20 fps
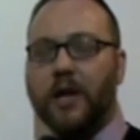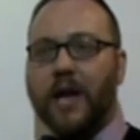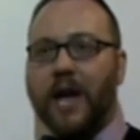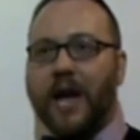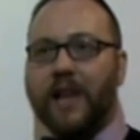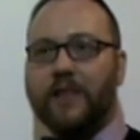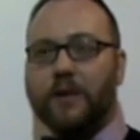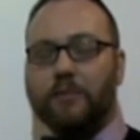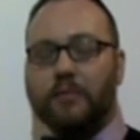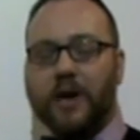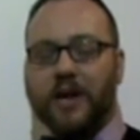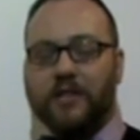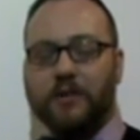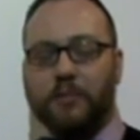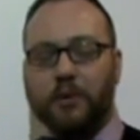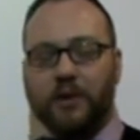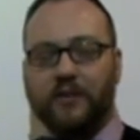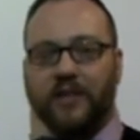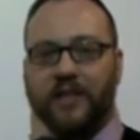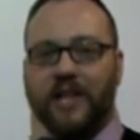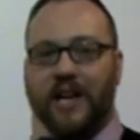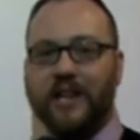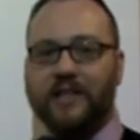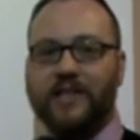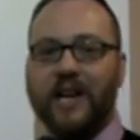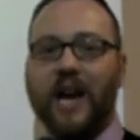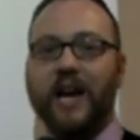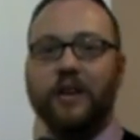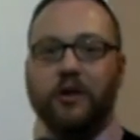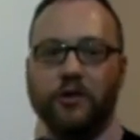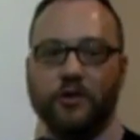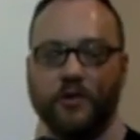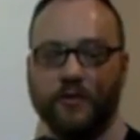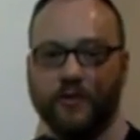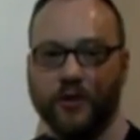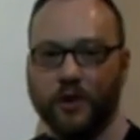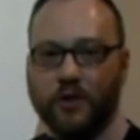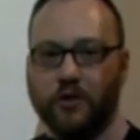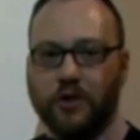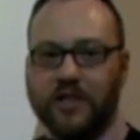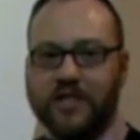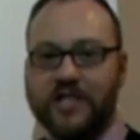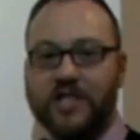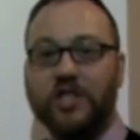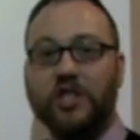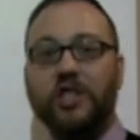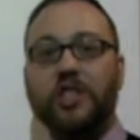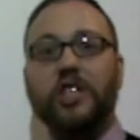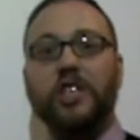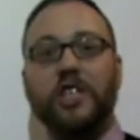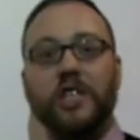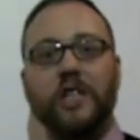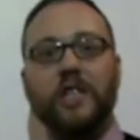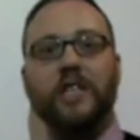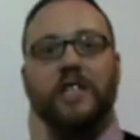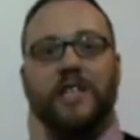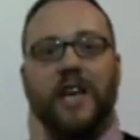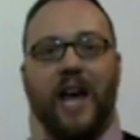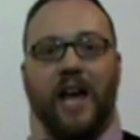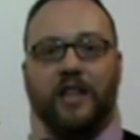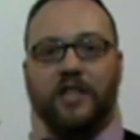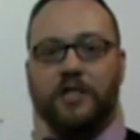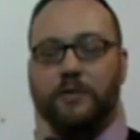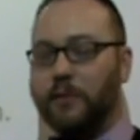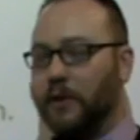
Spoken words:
and the present perfect tense I usually refer to as the GE tense,